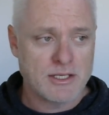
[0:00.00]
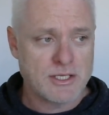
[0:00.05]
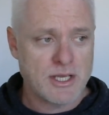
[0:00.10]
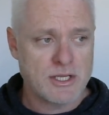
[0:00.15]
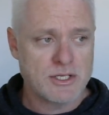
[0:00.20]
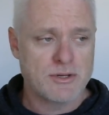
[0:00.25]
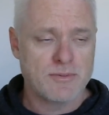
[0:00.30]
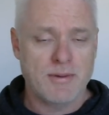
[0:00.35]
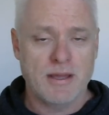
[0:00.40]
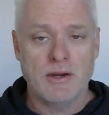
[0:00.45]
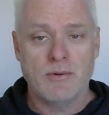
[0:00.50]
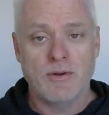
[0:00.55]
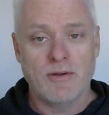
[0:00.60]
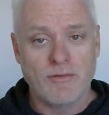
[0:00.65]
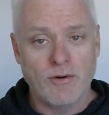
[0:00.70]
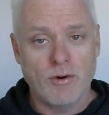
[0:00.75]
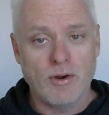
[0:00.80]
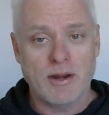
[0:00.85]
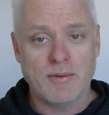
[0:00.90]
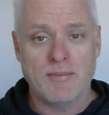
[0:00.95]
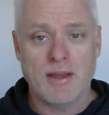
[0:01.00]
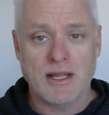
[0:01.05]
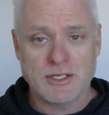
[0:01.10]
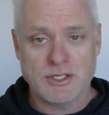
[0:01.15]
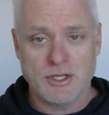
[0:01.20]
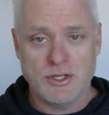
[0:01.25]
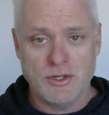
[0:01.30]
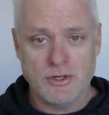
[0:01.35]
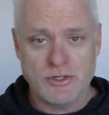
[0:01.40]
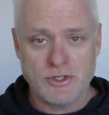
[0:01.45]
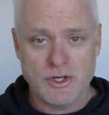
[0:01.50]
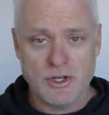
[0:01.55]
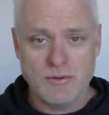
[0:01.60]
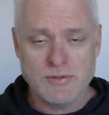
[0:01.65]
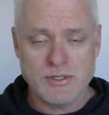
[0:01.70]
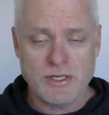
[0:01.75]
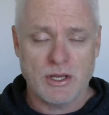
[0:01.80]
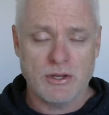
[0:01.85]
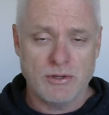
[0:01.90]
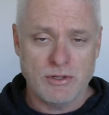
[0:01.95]
Now, social media, we've already mentioned
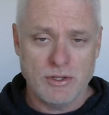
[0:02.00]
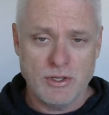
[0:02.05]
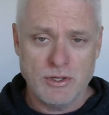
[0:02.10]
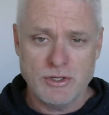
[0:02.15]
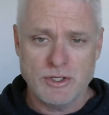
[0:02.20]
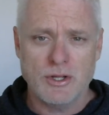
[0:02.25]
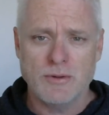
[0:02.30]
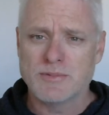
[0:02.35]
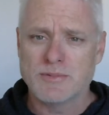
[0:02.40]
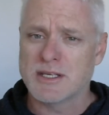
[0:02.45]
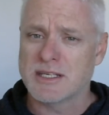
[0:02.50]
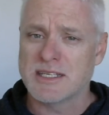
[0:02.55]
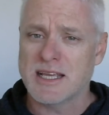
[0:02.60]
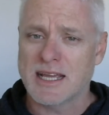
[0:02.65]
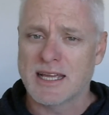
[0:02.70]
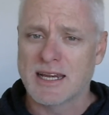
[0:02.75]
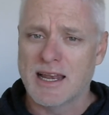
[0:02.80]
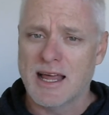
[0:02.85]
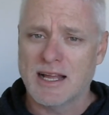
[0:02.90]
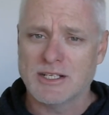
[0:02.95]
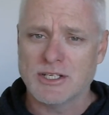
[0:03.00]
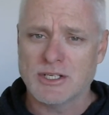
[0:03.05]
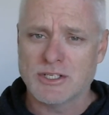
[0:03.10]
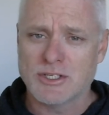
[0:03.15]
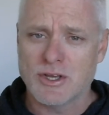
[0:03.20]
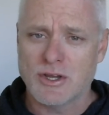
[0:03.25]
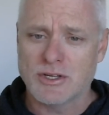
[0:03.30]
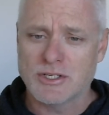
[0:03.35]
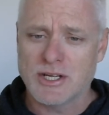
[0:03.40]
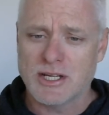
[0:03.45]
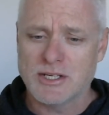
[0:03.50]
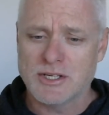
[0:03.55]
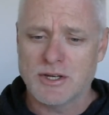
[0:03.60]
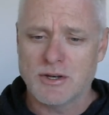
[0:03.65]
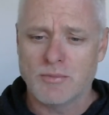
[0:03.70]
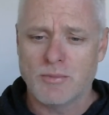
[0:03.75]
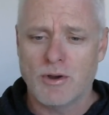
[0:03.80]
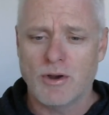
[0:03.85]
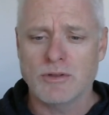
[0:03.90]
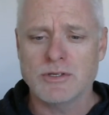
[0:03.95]
YouTube. So YouTube's the second largest search
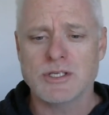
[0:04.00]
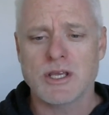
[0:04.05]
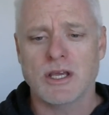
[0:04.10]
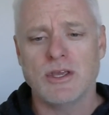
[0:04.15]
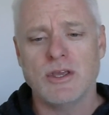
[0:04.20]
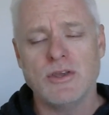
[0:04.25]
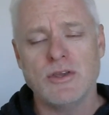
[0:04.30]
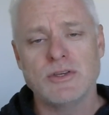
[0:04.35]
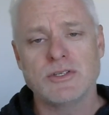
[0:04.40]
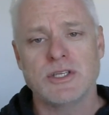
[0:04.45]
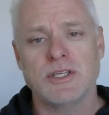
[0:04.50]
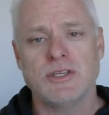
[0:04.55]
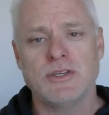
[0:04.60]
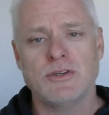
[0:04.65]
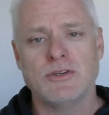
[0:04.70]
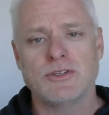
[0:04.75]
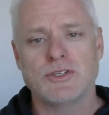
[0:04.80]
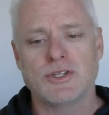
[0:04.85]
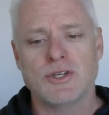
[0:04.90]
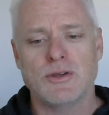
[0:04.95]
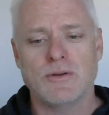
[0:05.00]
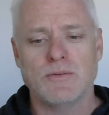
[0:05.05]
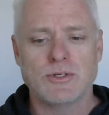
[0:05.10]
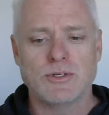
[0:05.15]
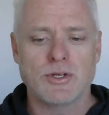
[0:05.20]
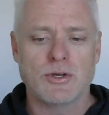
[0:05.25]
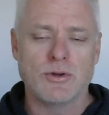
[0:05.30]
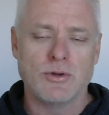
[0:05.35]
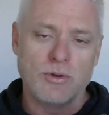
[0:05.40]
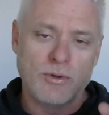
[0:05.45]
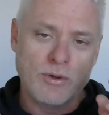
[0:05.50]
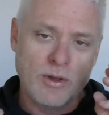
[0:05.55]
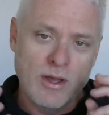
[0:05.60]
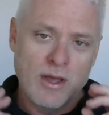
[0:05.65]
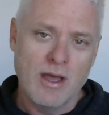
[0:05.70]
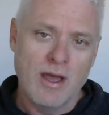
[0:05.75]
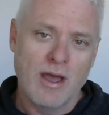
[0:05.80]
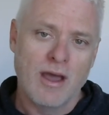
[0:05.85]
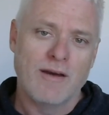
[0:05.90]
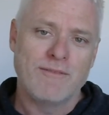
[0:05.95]
engine in the world. So you're using YouTube
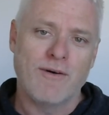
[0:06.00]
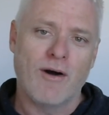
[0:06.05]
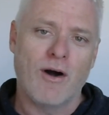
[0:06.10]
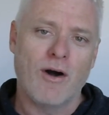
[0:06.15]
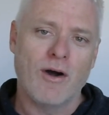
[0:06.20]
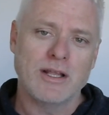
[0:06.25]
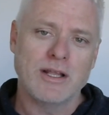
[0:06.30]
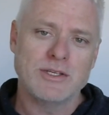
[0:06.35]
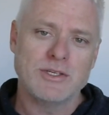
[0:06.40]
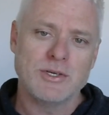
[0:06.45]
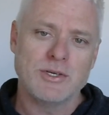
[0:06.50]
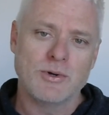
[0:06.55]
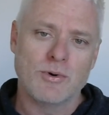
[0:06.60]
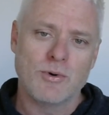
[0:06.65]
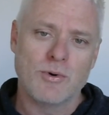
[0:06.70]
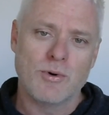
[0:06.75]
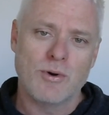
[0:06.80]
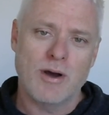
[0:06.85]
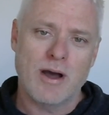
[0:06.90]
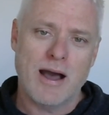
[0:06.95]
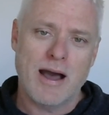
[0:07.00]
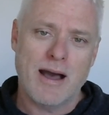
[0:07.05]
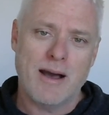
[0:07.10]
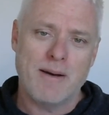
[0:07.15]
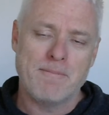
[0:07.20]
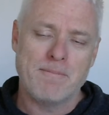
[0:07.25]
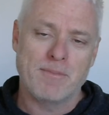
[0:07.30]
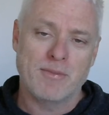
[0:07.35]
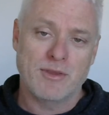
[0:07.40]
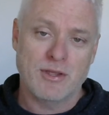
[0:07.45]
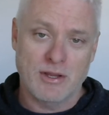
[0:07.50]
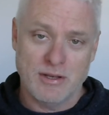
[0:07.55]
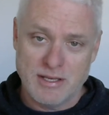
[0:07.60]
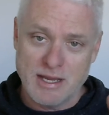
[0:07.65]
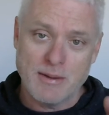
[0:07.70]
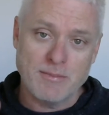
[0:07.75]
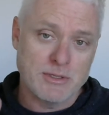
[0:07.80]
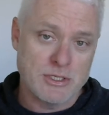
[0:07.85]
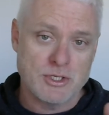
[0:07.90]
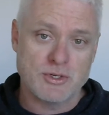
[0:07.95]
to find your,
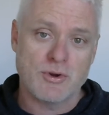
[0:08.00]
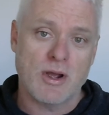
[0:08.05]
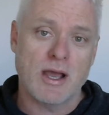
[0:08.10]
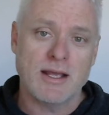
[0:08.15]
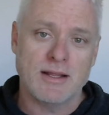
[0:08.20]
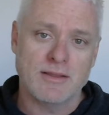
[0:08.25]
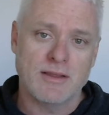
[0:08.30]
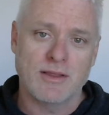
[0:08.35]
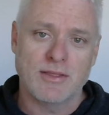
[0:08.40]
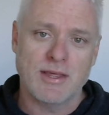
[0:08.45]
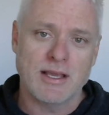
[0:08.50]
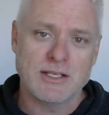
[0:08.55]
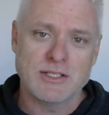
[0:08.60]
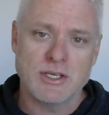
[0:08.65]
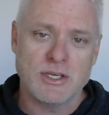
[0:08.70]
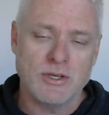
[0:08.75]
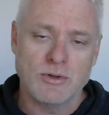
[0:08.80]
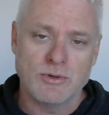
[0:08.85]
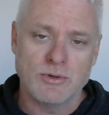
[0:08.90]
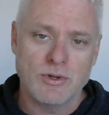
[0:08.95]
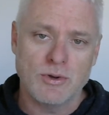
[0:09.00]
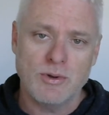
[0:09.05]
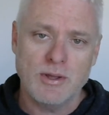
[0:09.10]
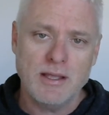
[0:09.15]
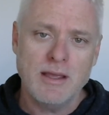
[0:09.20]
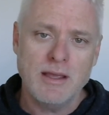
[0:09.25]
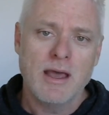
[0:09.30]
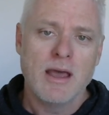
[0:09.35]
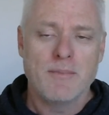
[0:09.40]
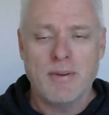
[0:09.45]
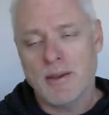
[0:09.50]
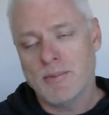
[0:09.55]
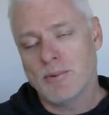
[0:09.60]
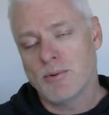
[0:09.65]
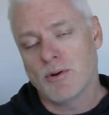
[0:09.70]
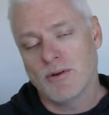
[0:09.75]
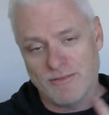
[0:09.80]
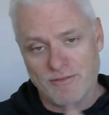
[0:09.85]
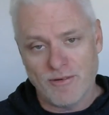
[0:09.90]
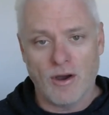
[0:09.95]
to demonstrate the things that you're doing.
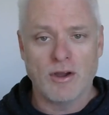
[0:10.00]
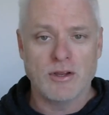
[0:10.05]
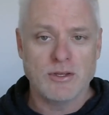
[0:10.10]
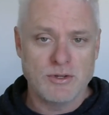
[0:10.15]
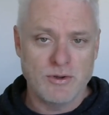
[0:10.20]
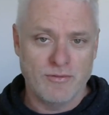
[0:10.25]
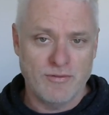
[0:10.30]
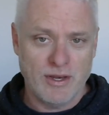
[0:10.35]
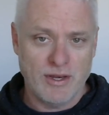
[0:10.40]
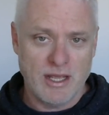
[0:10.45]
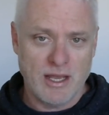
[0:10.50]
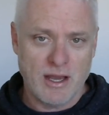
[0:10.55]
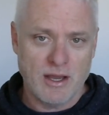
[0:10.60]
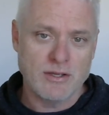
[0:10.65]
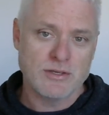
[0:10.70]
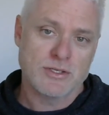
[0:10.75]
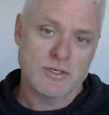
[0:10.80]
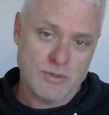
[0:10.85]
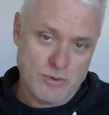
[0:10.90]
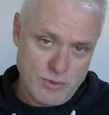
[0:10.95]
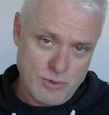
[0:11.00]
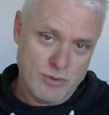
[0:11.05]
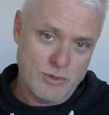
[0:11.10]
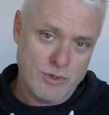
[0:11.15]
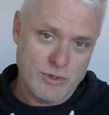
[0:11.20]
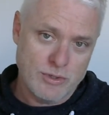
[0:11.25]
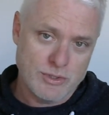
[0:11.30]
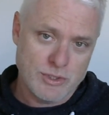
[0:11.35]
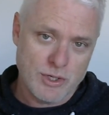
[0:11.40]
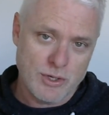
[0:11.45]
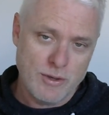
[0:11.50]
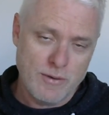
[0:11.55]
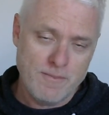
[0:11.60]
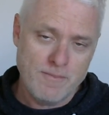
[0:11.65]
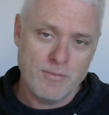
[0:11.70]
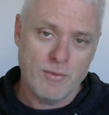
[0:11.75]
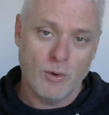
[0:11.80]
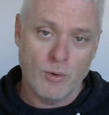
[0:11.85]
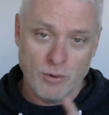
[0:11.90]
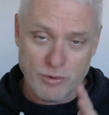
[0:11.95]
People can find your videos through
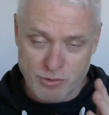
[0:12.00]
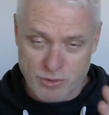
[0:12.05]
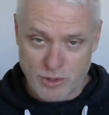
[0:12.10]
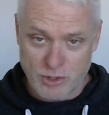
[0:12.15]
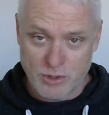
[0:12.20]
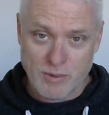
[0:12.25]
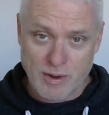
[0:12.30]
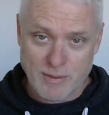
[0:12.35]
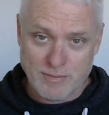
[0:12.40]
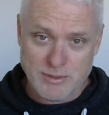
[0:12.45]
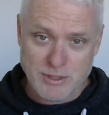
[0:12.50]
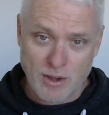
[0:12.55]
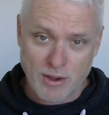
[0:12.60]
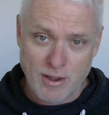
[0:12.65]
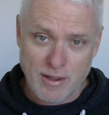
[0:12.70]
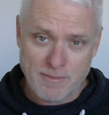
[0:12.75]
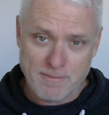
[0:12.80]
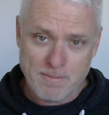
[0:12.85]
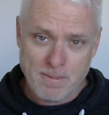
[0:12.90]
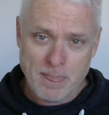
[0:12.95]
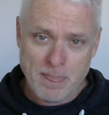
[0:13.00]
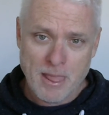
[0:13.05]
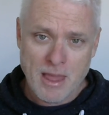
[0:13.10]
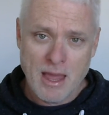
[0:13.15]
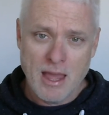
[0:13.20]
YouTube or through your website.